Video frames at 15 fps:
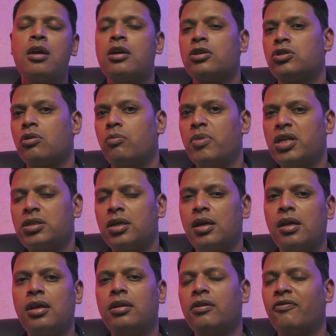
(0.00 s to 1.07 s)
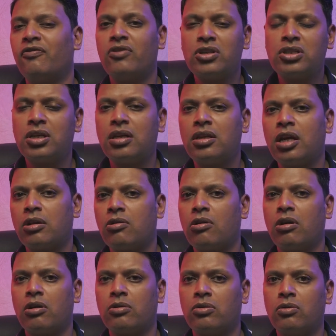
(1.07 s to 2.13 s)
So basically the first thing that you're
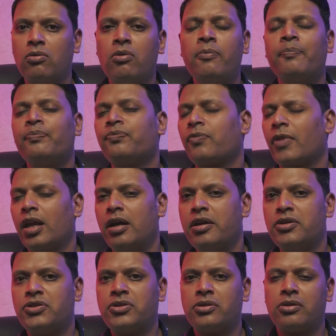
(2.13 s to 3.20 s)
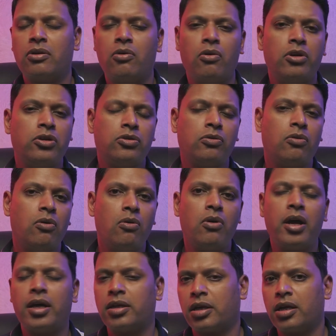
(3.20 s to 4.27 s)
going to do is going to go
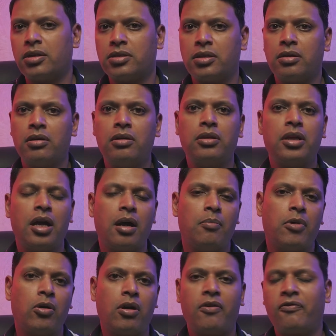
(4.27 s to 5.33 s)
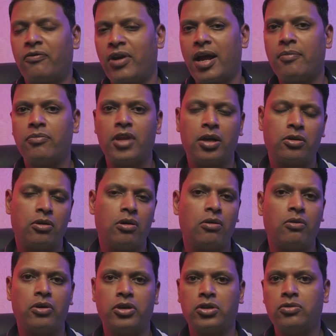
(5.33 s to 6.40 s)
and consider the amount of RAM that you are
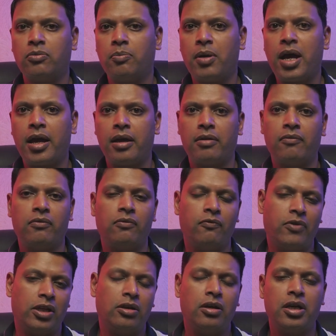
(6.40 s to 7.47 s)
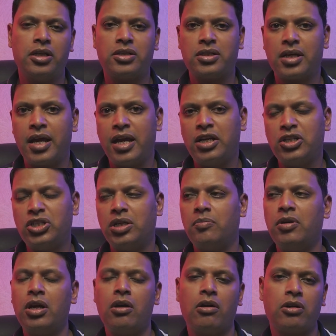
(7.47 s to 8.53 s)
going to buy, whether it's 8
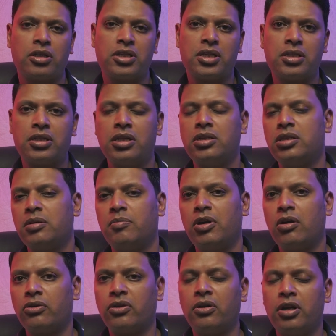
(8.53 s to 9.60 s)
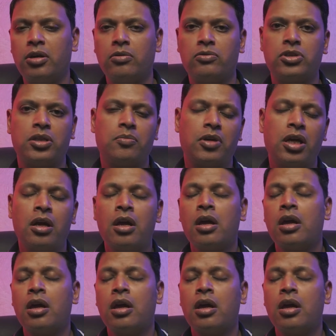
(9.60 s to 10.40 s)
GB or 16 GB or 32 GB.